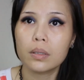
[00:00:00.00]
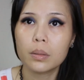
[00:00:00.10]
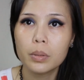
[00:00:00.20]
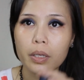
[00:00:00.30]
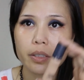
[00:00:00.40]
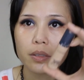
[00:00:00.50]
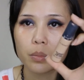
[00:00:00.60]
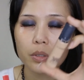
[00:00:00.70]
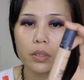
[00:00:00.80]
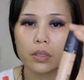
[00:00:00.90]
applying some
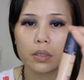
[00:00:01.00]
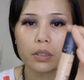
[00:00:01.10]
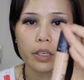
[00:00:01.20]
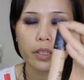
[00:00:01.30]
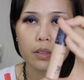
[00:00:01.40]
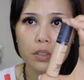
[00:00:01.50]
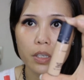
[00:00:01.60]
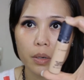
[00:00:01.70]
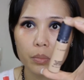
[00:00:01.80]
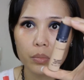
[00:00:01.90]
concealer, and
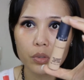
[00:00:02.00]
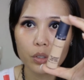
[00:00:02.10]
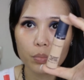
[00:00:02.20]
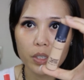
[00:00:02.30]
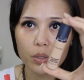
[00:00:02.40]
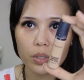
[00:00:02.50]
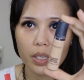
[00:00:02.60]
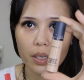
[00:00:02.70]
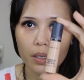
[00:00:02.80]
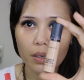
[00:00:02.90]
today I'm just be
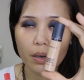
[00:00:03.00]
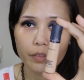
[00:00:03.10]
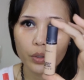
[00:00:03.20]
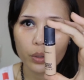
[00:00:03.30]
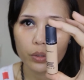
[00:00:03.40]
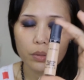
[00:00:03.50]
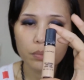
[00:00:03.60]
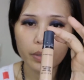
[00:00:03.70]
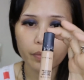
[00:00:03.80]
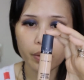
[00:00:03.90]
using, of course,
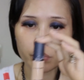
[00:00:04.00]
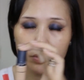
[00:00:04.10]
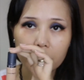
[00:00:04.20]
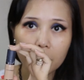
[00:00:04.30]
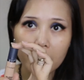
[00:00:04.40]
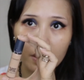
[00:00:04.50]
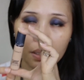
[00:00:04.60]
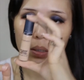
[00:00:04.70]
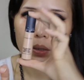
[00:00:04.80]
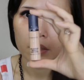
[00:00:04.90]
my favorite from MAC,
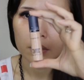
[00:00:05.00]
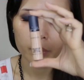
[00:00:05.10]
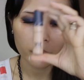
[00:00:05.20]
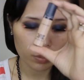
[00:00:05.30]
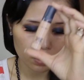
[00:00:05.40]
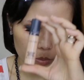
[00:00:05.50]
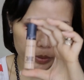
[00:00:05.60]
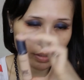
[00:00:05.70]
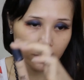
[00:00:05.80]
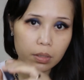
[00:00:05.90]
the Pro
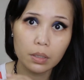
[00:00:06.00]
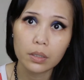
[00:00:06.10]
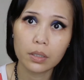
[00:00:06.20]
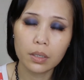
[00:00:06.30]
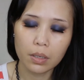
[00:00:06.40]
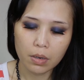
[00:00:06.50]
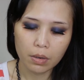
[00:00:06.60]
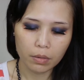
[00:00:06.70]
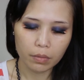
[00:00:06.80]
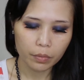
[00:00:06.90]
Longwear Concealer
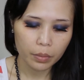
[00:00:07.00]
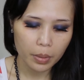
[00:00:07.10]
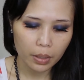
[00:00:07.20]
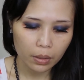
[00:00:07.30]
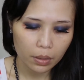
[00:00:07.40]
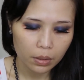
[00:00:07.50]
from MAC,